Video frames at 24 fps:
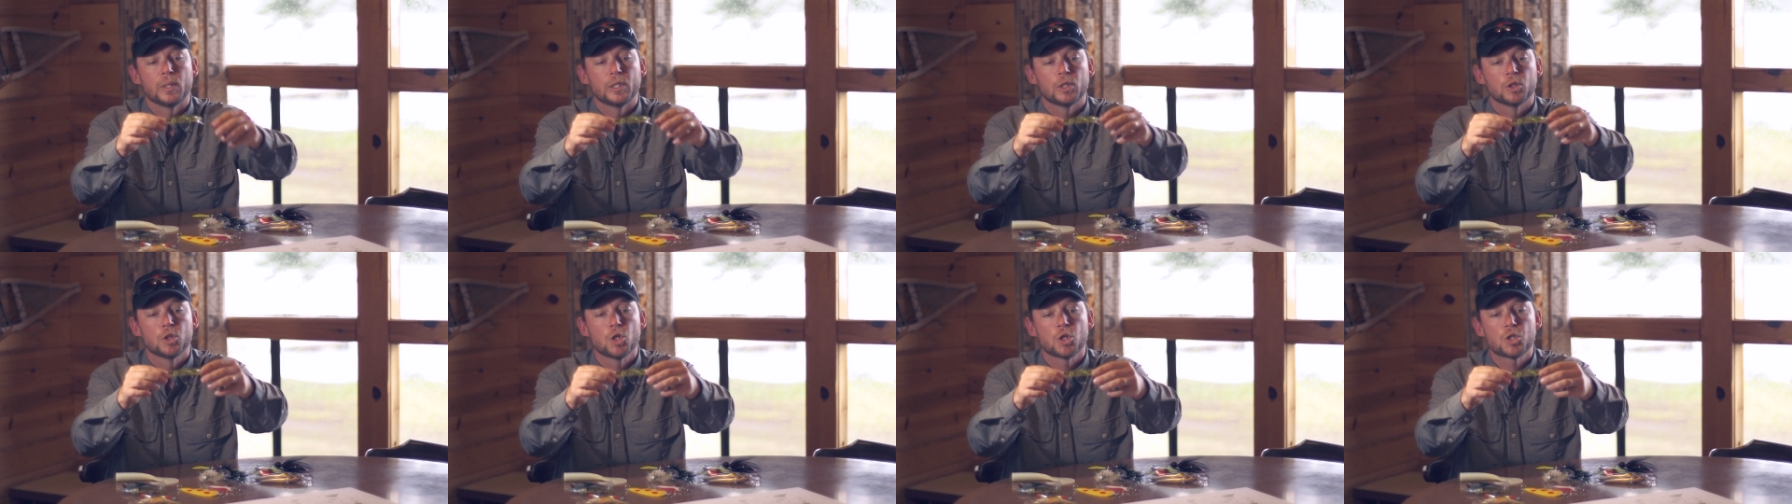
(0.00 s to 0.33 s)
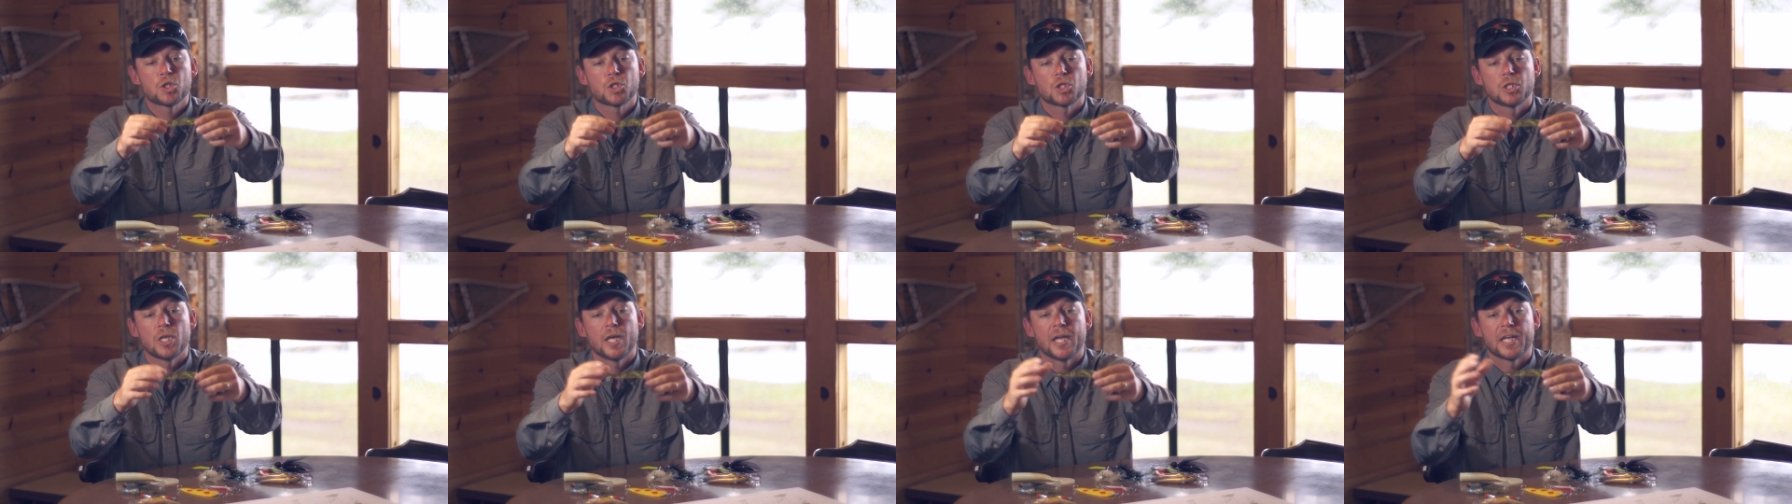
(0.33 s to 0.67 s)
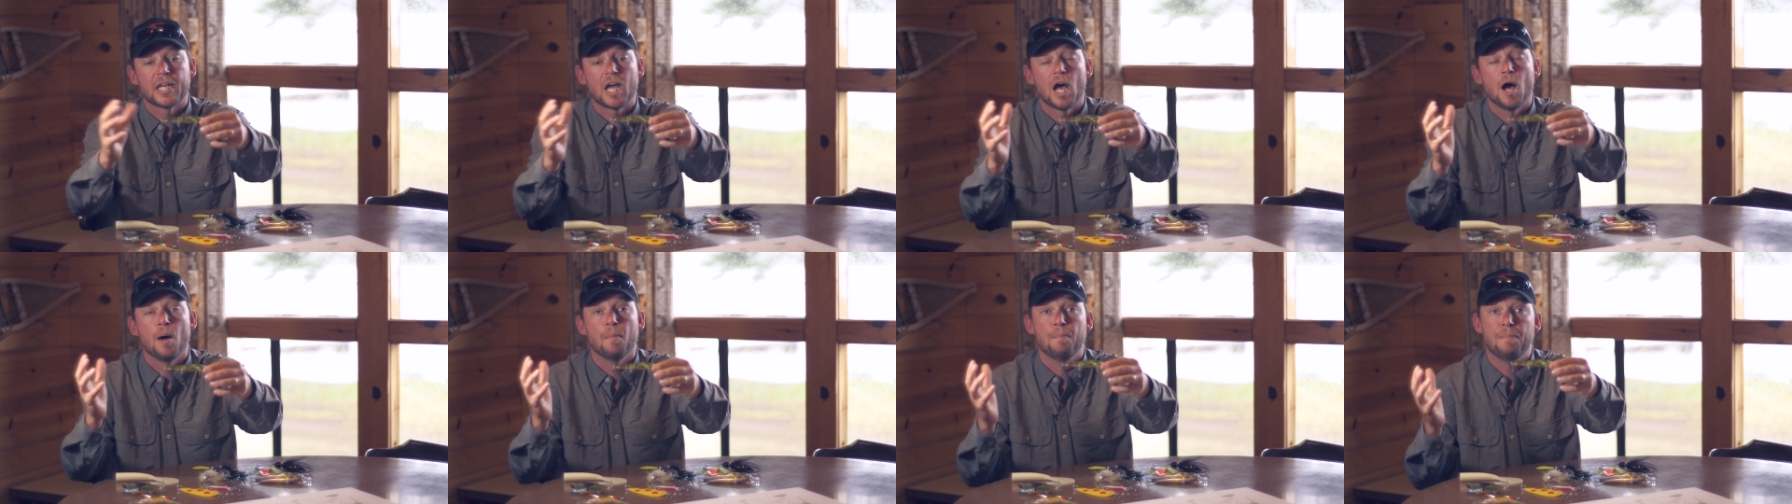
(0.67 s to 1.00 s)
it looks like
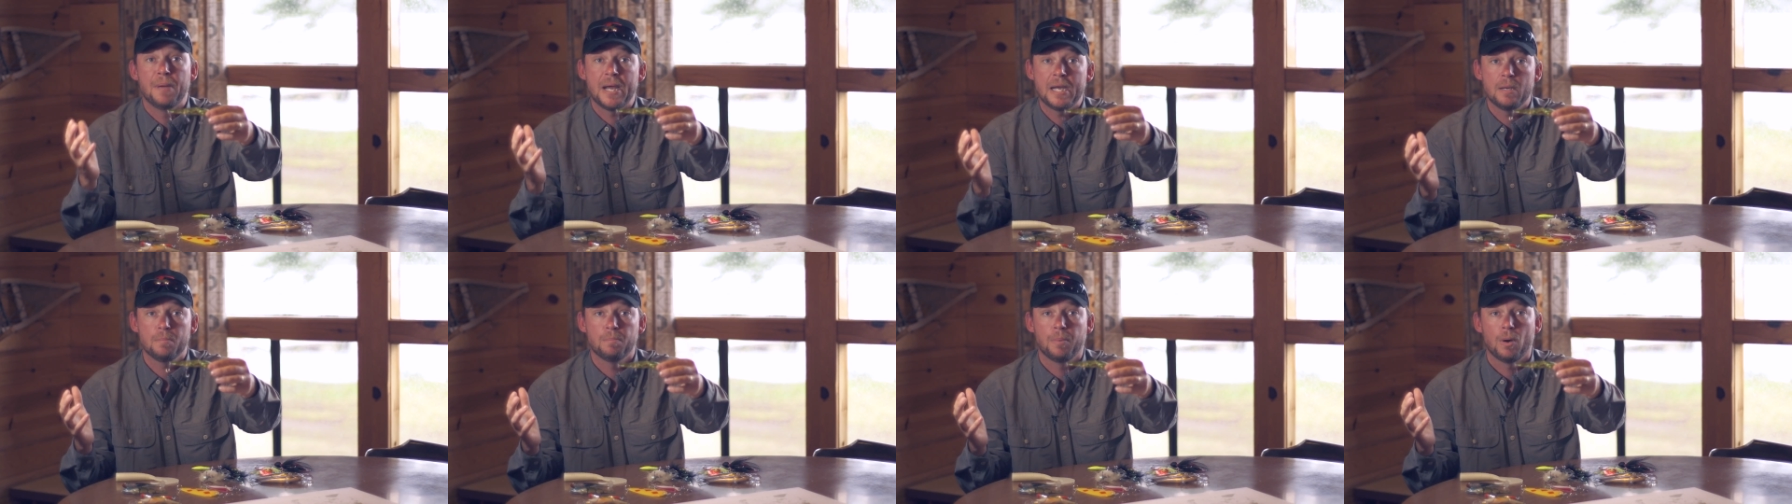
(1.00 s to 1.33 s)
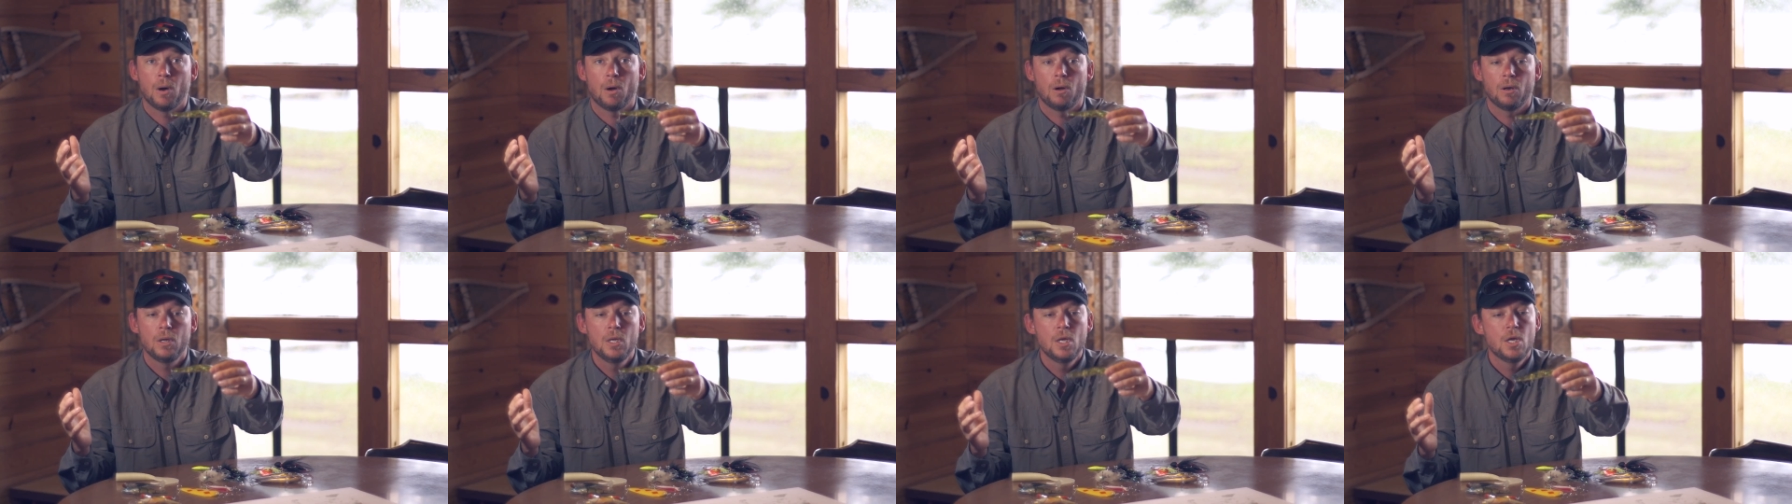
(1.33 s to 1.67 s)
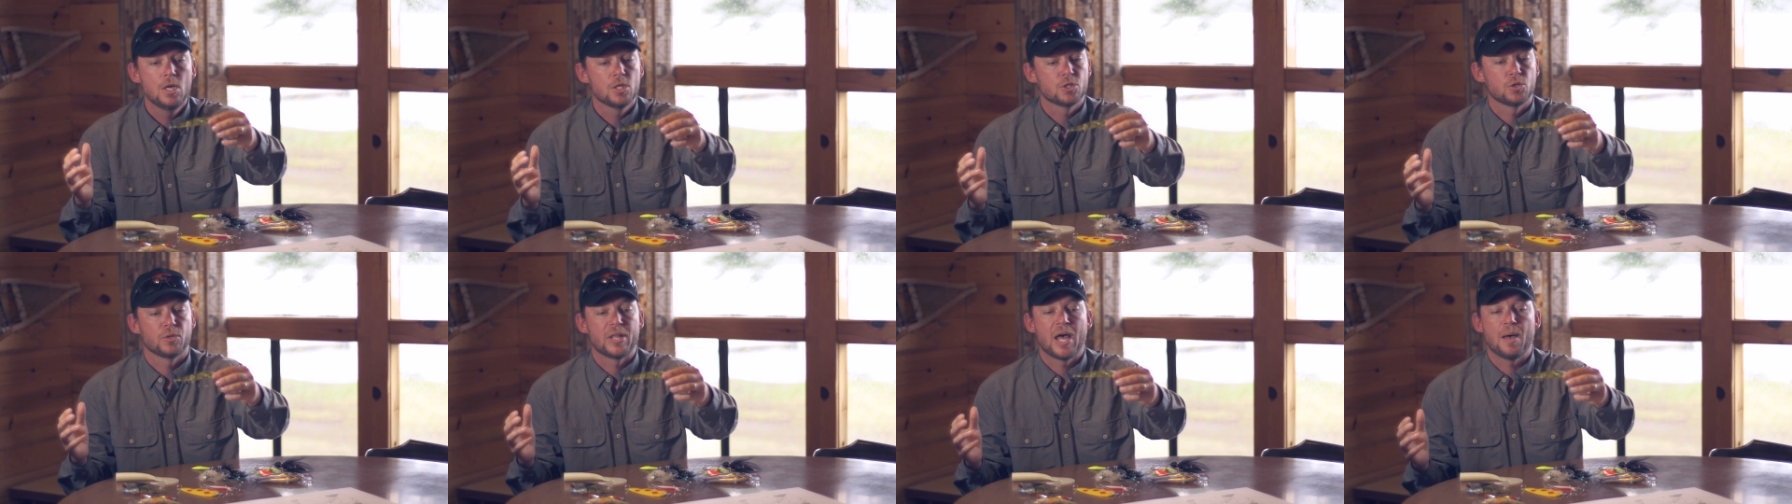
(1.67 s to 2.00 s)
a bait ball.
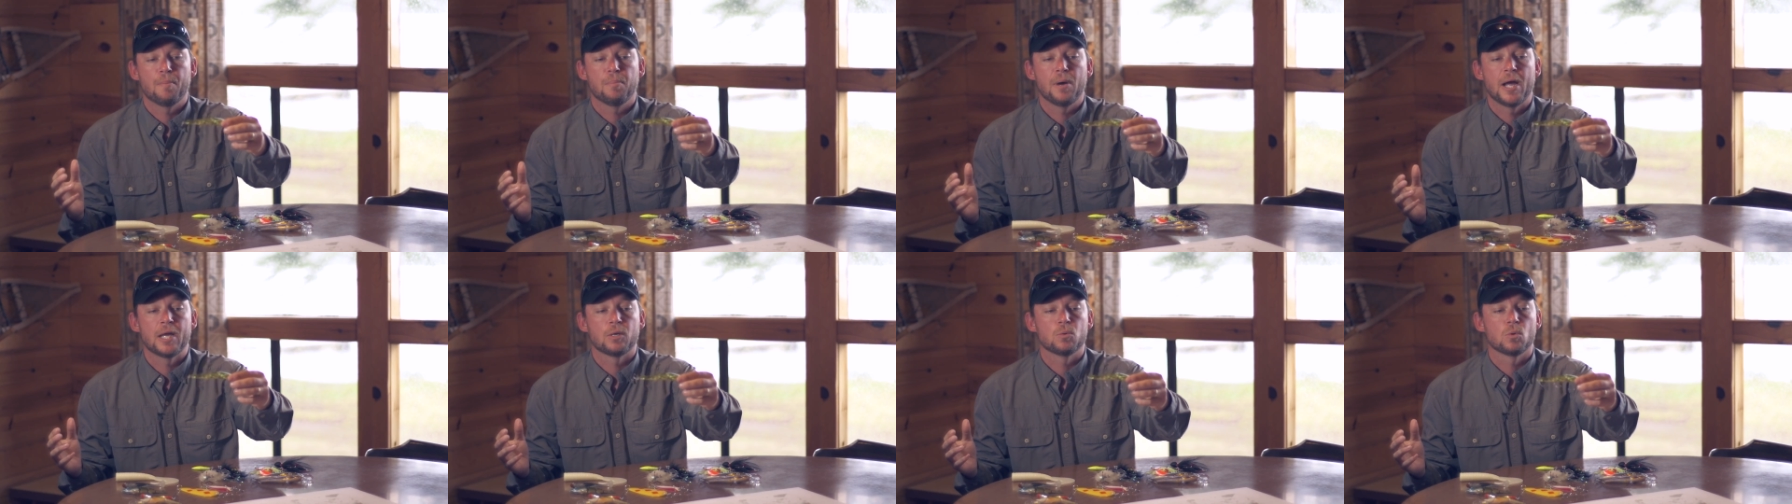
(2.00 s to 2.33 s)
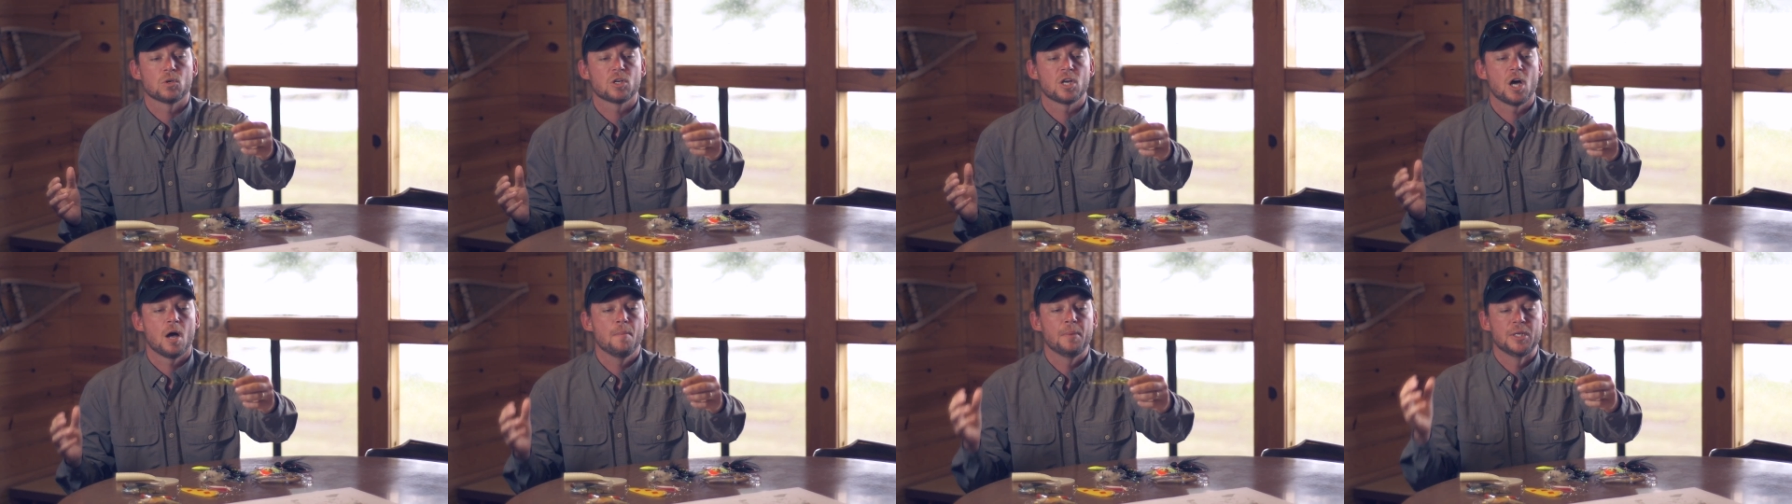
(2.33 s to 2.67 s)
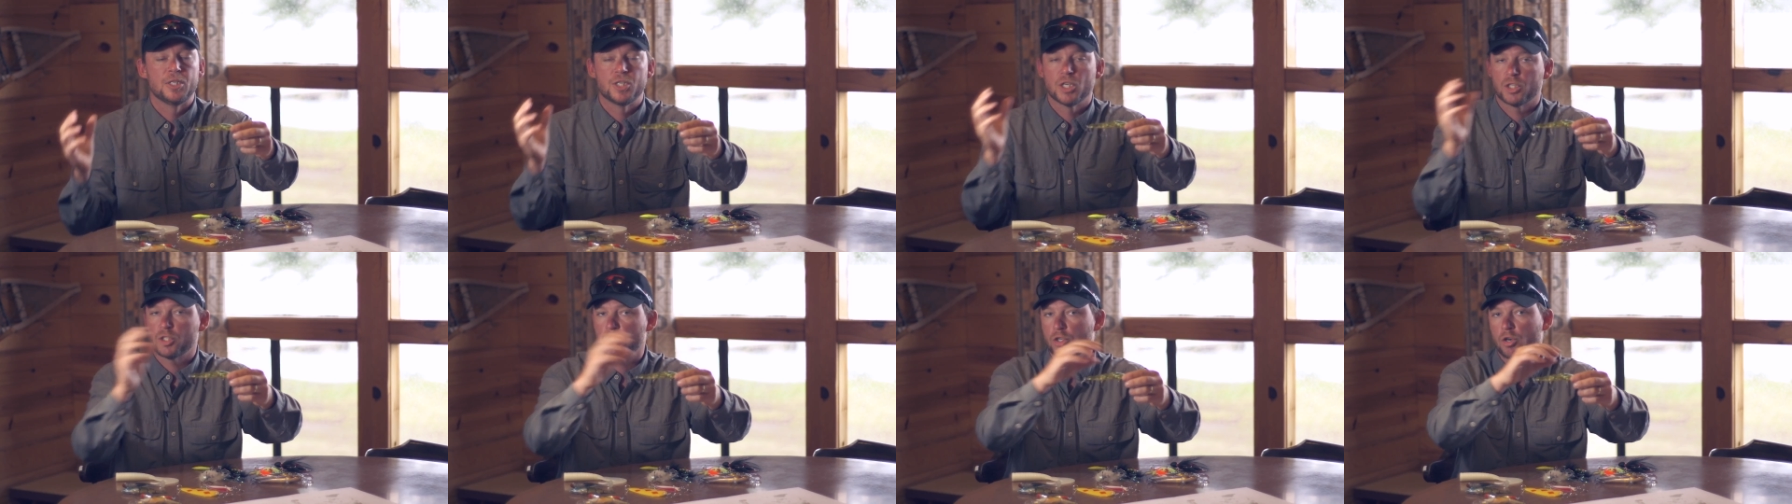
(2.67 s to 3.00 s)
So that pike will come
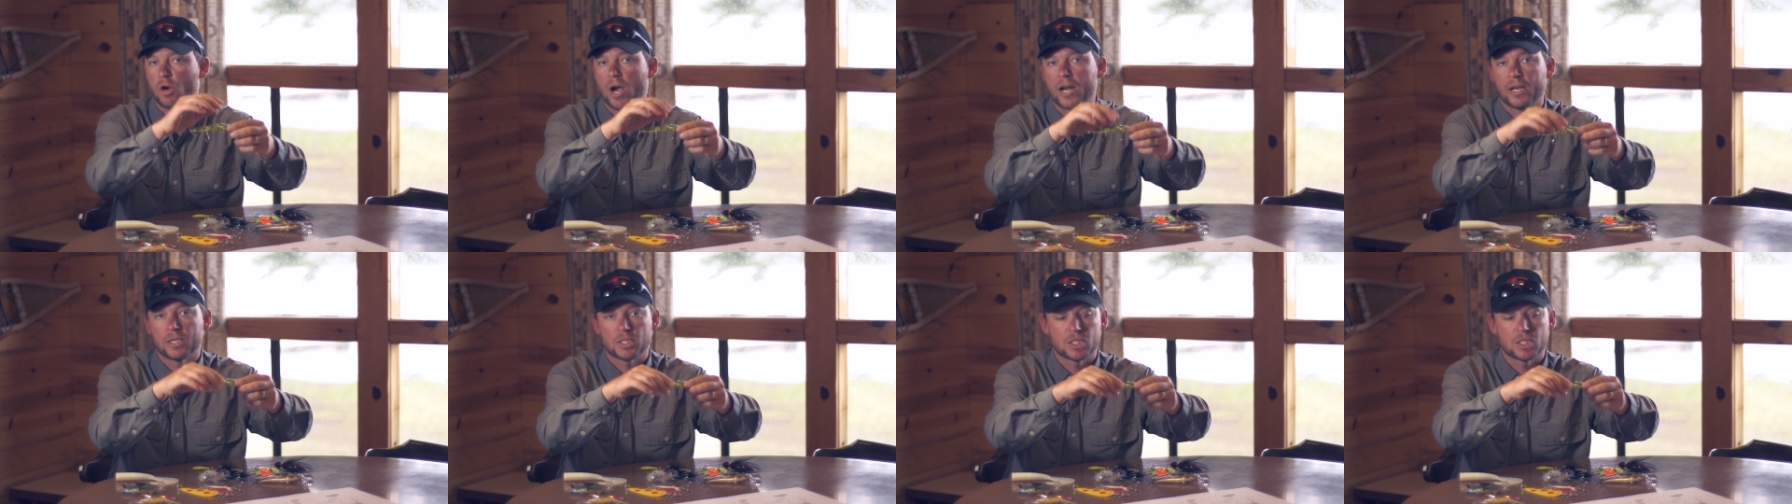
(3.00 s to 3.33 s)
and just try to